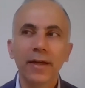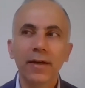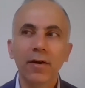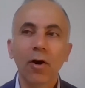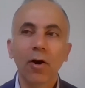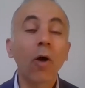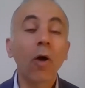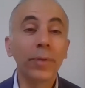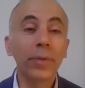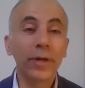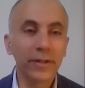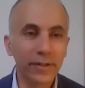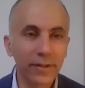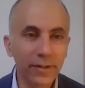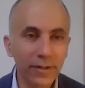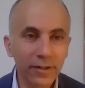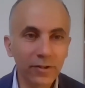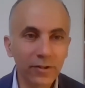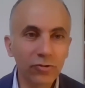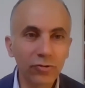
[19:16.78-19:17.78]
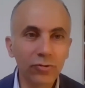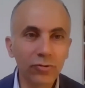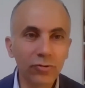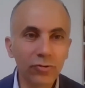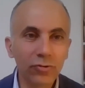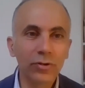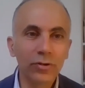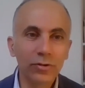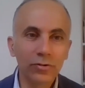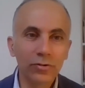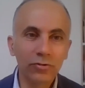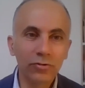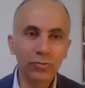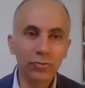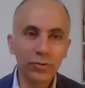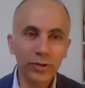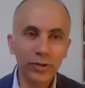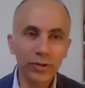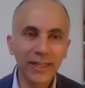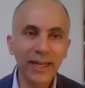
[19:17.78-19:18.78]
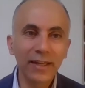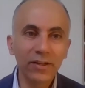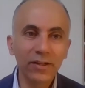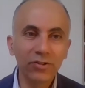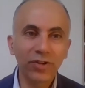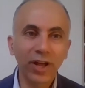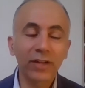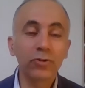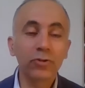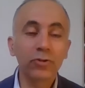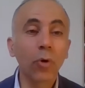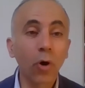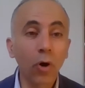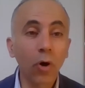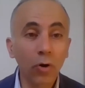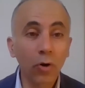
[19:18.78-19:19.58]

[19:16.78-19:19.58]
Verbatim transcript: uh, open to, to engage and to